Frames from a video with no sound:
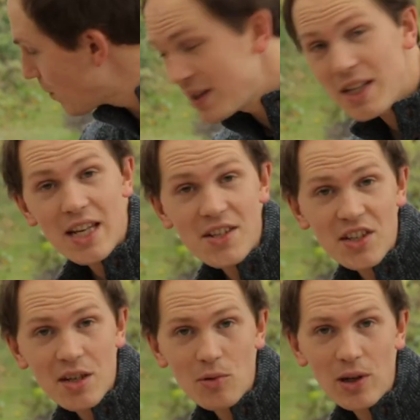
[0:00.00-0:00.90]
when the
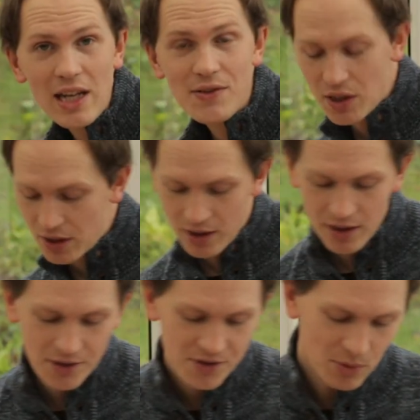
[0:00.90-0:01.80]
sycamore leaves
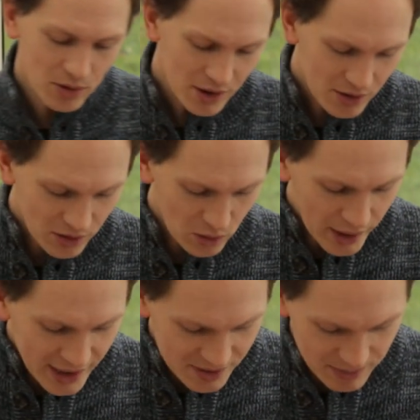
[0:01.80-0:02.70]
are smaller, not
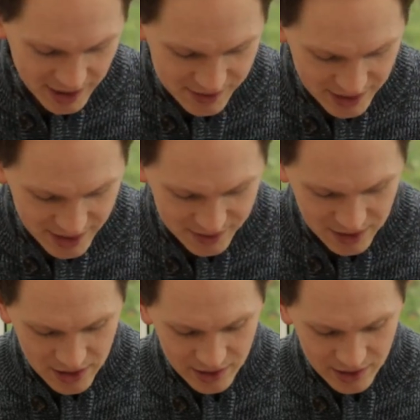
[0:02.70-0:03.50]
quite as big as that,